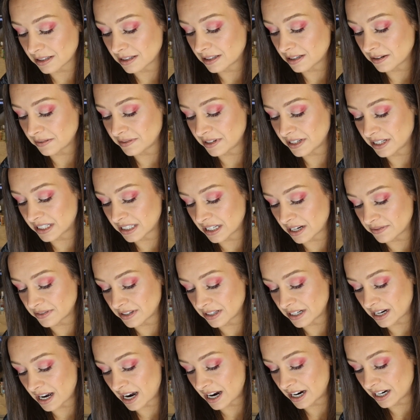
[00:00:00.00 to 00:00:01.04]

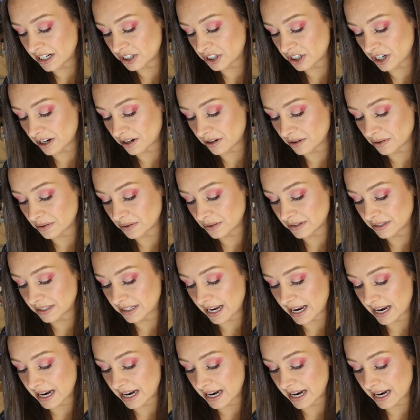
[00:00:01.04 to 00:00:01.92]
seventy-seven eyeshadows,